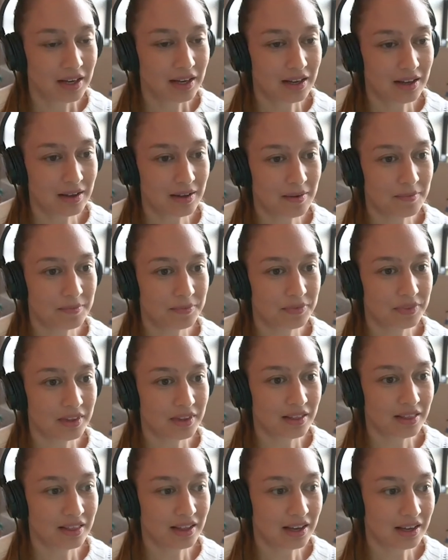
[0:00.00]

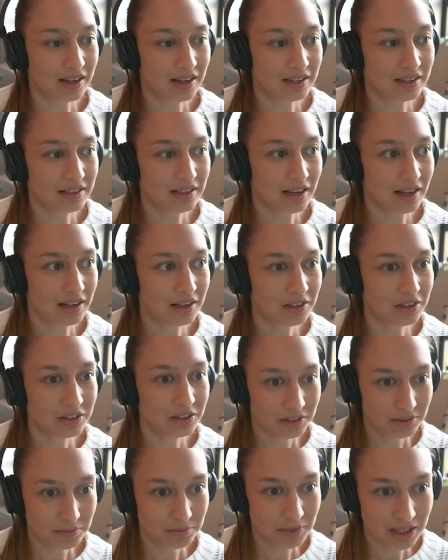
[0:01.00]
that I
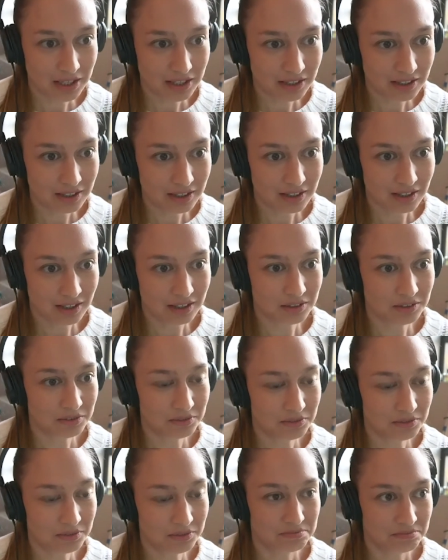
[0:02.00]
could make kind
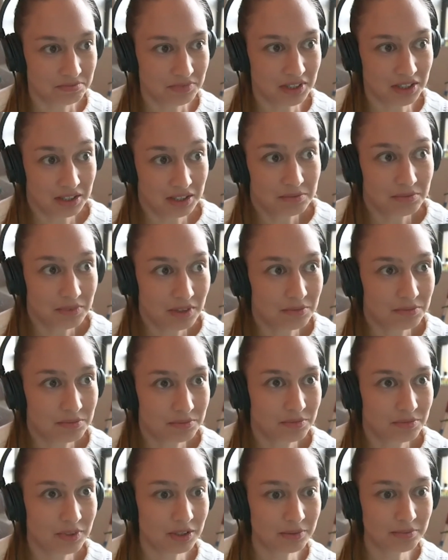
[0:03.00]
of like
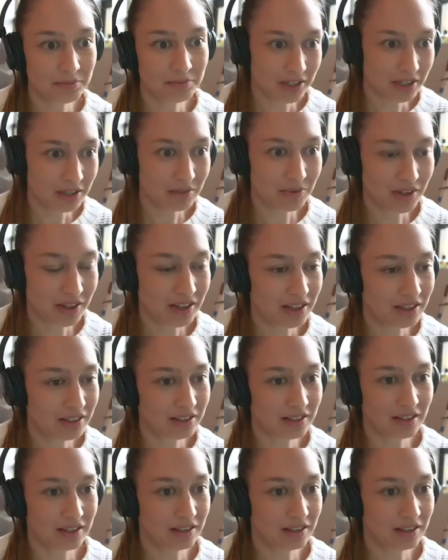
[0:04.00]
real money with it.